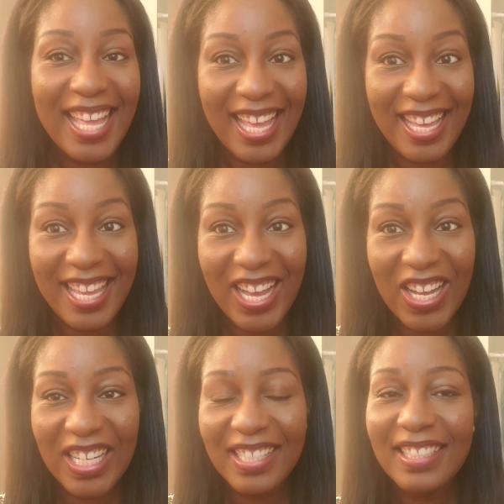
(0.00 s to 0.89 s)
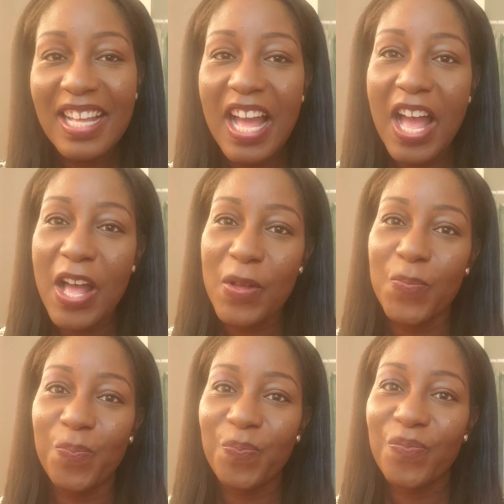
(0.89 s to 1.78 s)
Hey y'all,
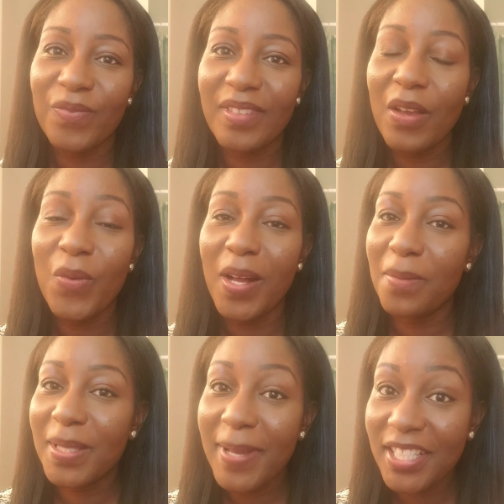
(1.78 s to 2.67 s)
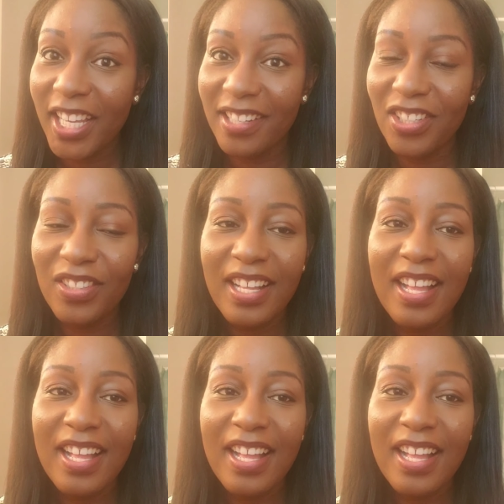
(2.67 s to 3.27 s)
welcome to my channel.